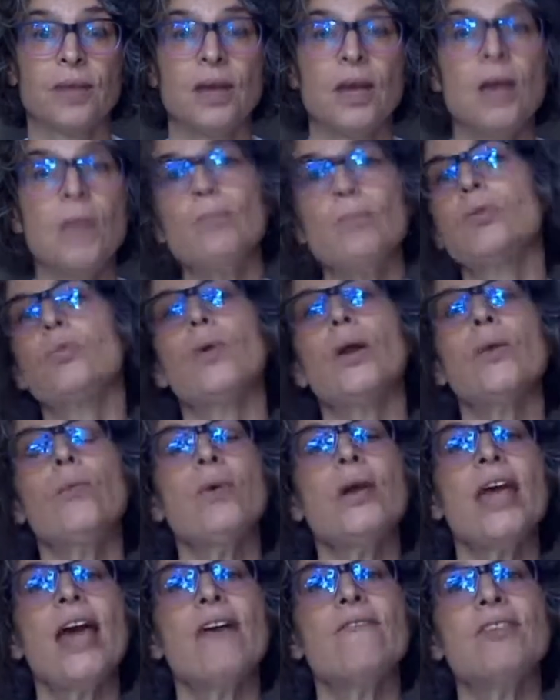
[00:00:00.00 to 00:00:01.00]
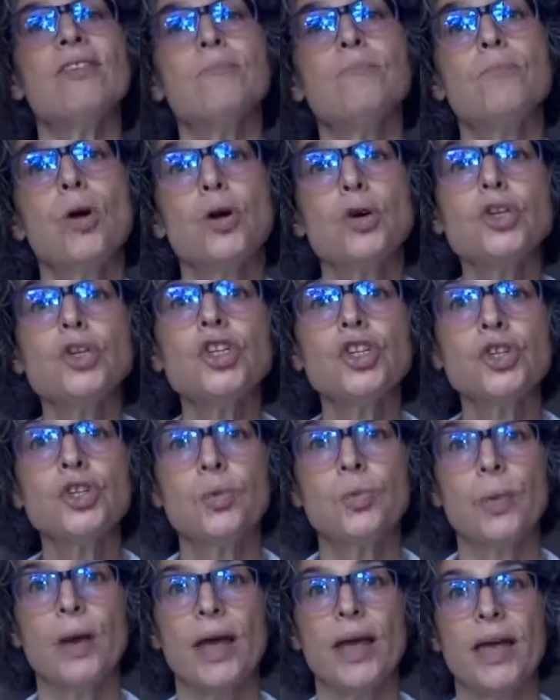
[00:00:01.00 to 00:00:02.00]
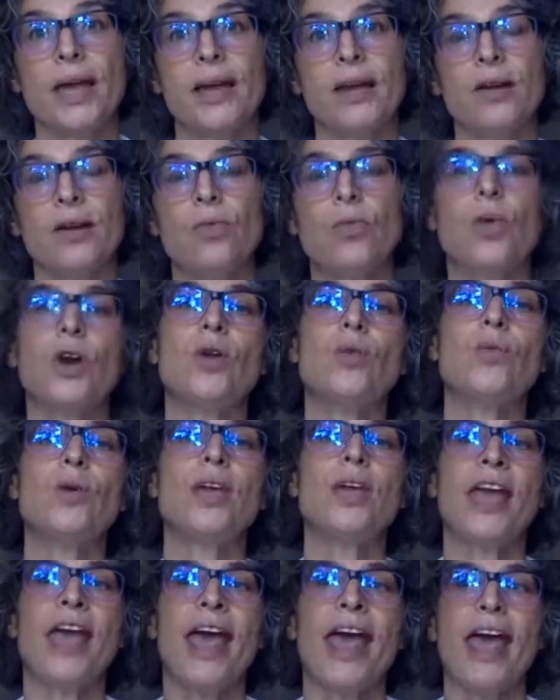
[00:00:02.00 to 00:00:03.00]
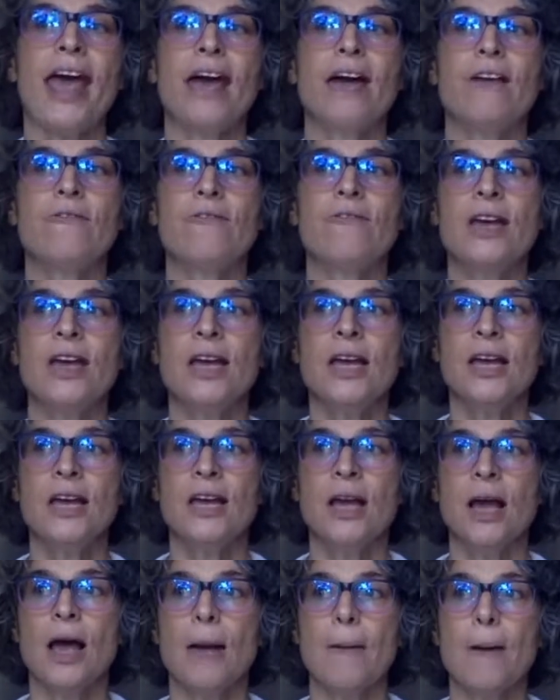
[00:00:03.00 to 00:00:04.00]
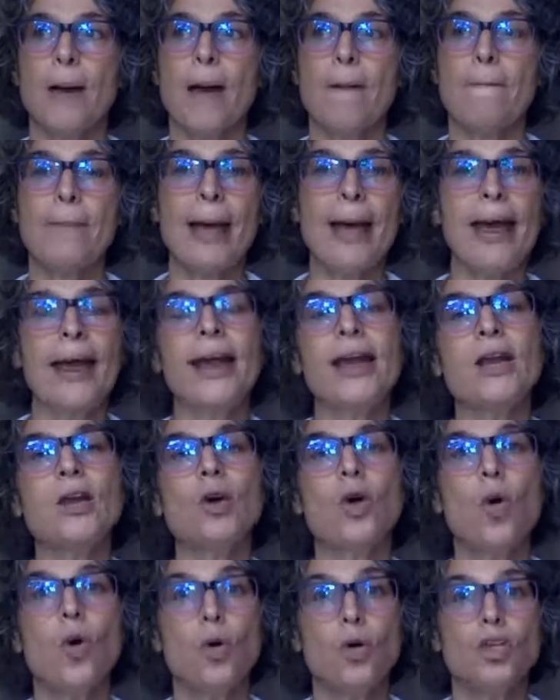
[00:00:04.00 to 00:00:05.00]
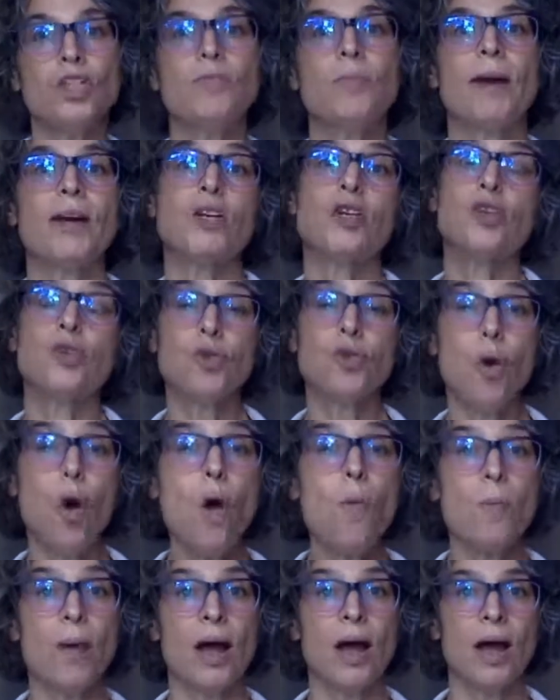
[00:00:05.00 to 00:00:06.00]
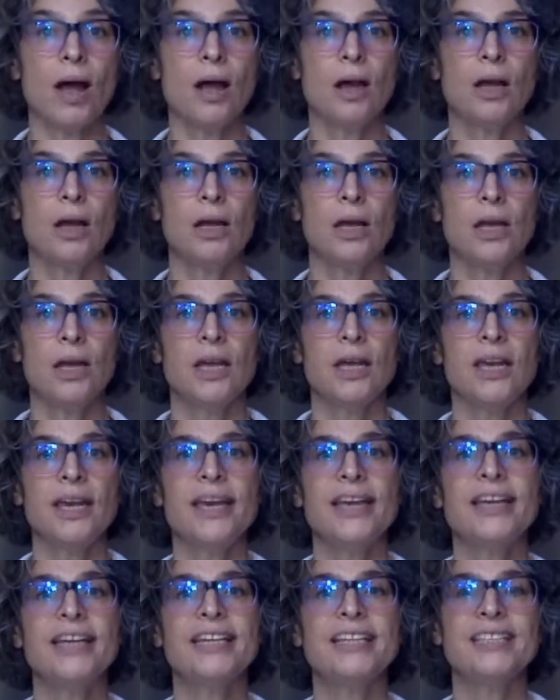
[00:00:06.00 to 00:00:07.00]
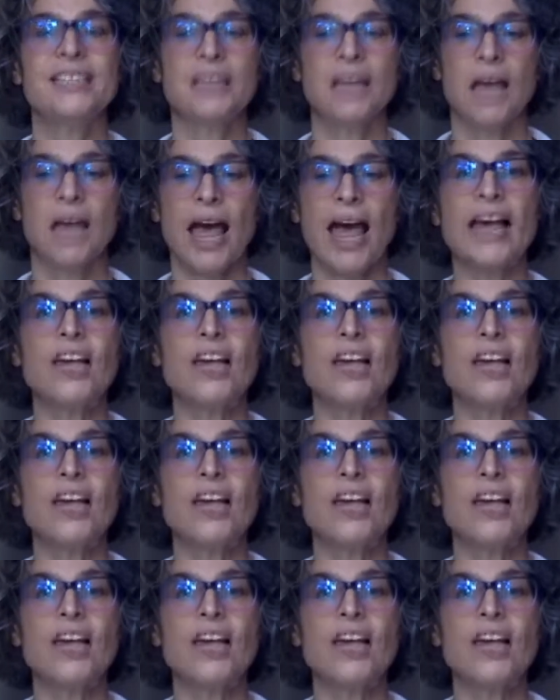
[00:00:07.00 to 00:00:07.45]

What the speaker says: But when we have emotional pain, when we have a pain caused by trauma, it is a